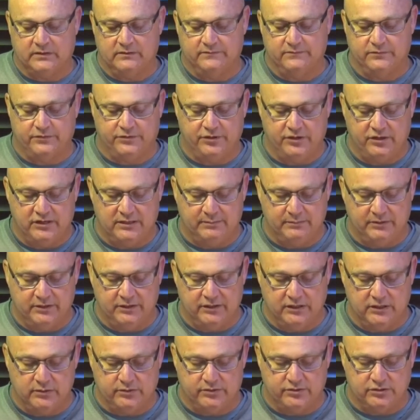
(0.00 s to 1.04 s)
For third, I'm going to
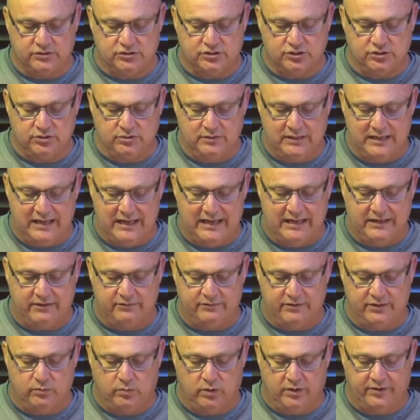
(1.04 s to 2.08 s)
go with the 2,
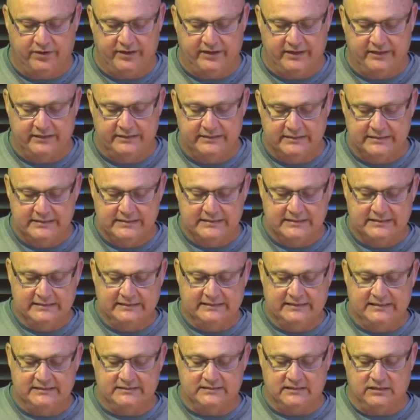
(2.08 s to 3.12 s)
Angry Warrior.
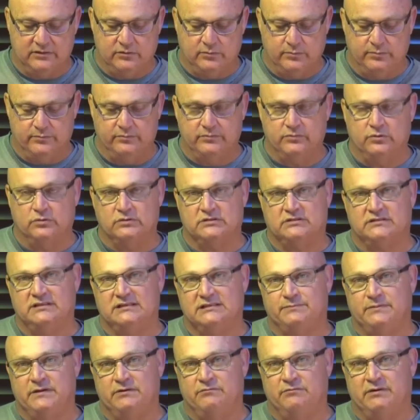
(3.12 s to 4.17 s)
Here's a horse
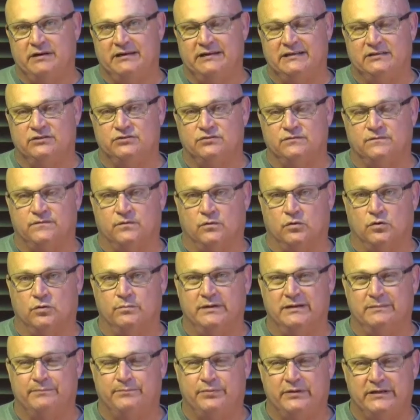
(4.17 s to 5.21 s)
that's been running to form
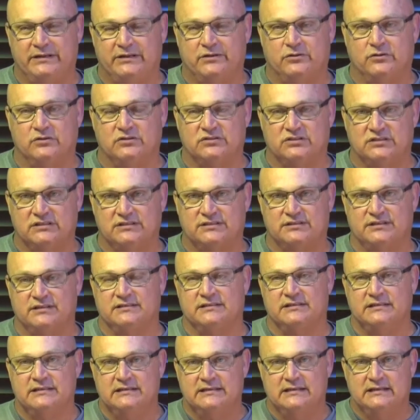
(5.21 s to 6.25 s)
and pretty
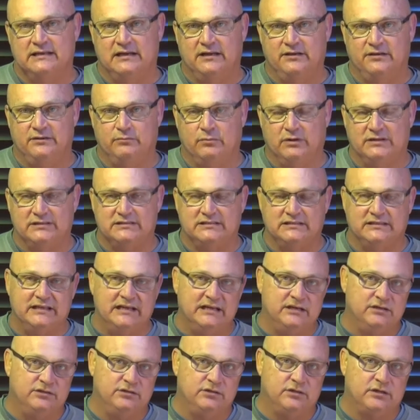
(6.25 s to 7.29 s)
consistent. And once
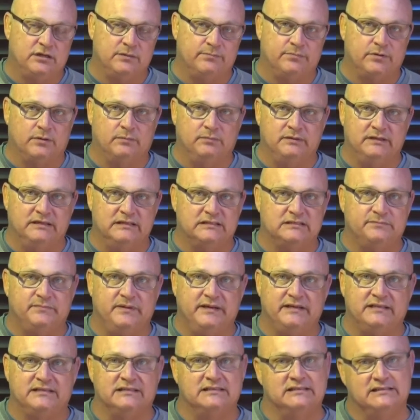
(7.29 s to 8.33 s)
again, you can probably
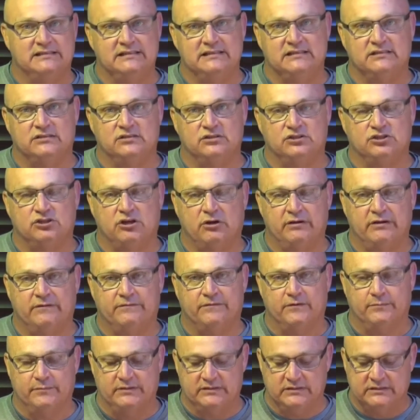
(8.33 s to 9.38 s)
expect a decent showing
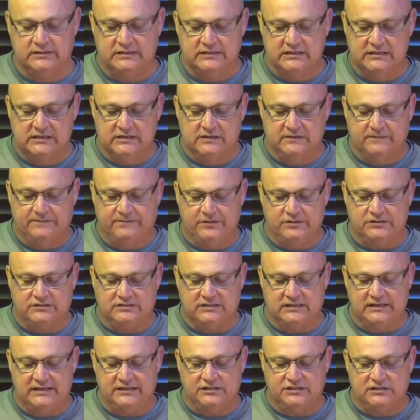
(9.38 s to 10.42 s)
from it. First
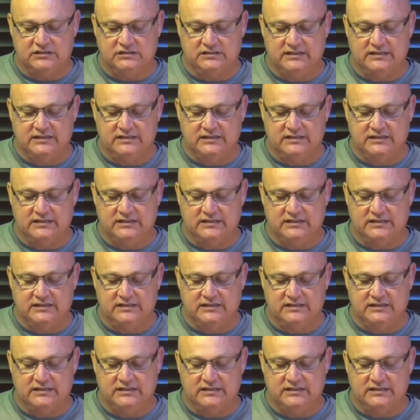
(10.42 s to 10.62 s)
selections